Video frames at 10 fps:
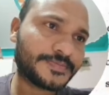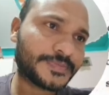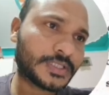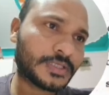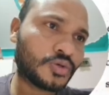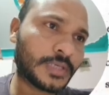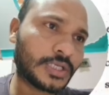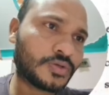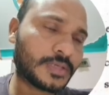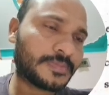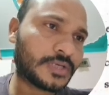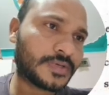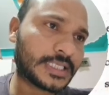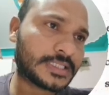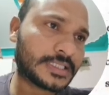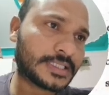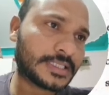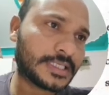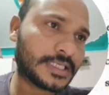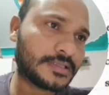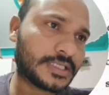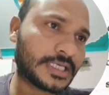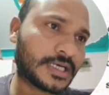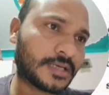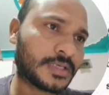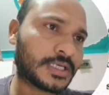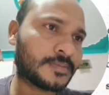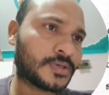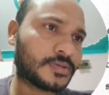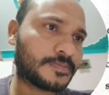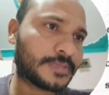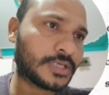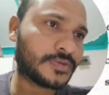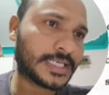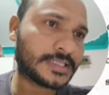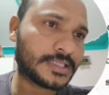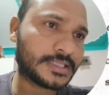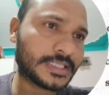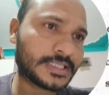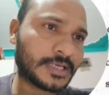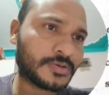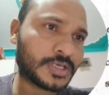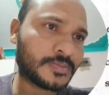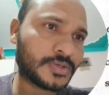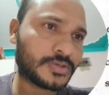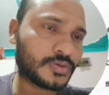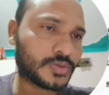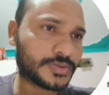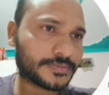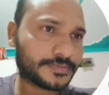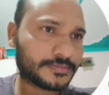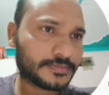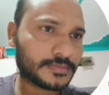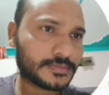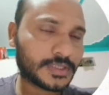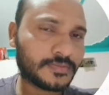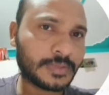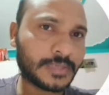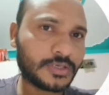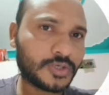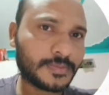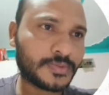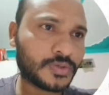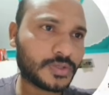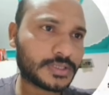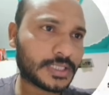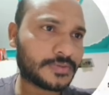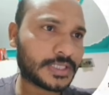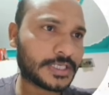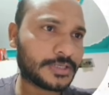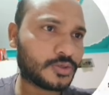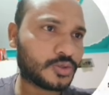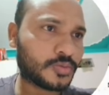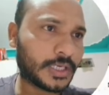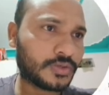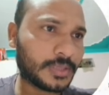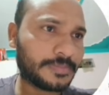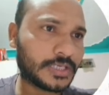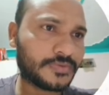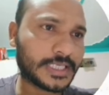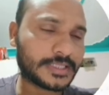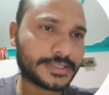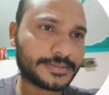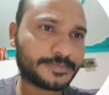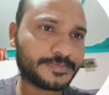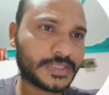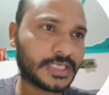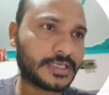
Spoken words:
two molecule of pyruvic acid contain here 3 carbon compound pyruvic acid, 6 carbon compound glucose. One molecule of glucose converted into 2 molecule of pyruvic acid. General